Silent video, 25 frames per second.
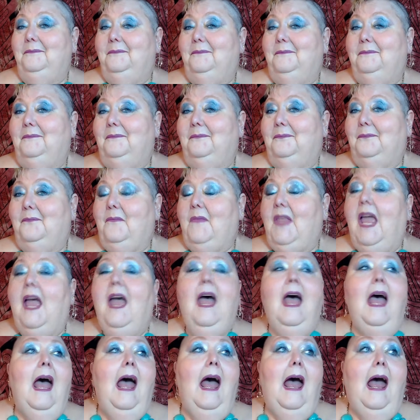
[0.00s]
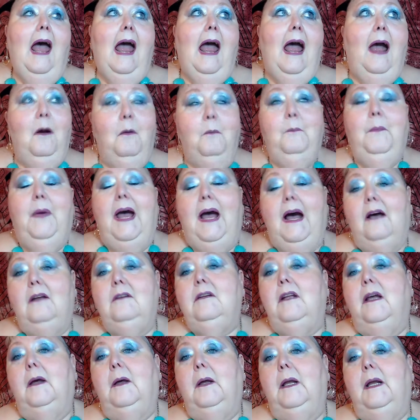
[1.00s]
How about
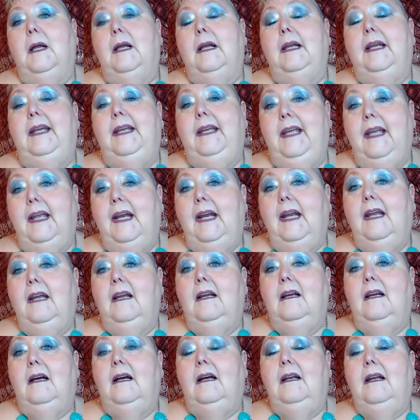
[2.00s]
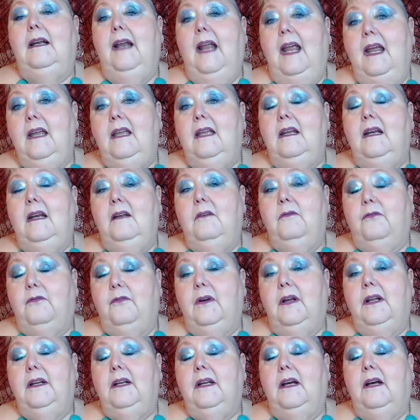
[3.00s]
getting naked in front of a
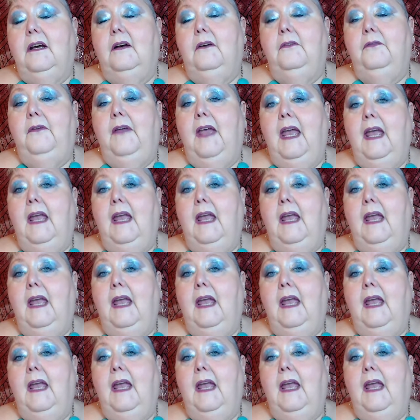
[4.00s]
medical